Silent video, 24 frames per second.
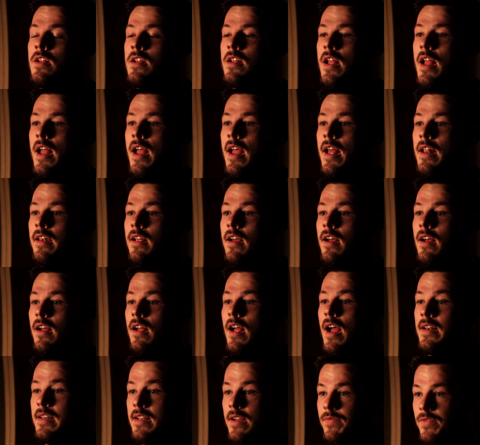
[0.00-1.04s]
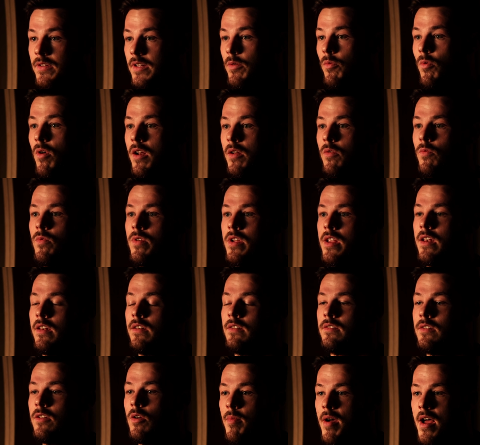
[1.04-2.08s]
And I definitely want to
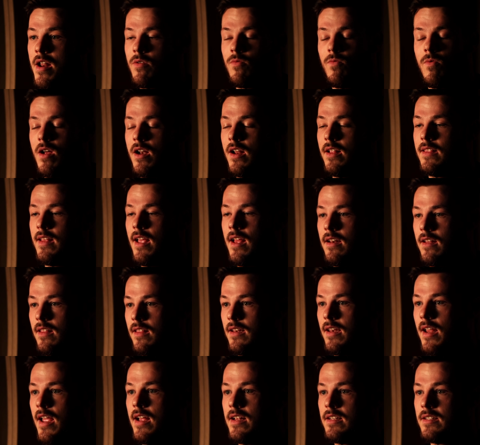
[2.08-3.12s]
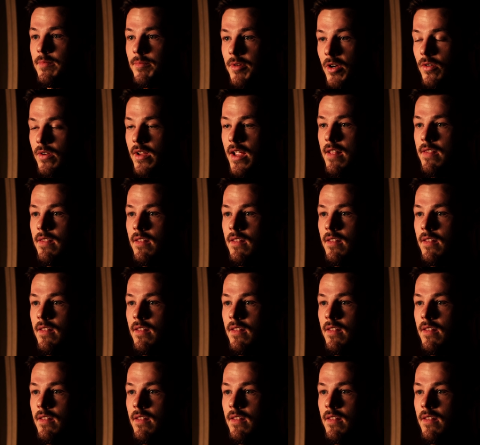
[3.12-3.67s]
win. No matter what, at the end of the day, it's about getting the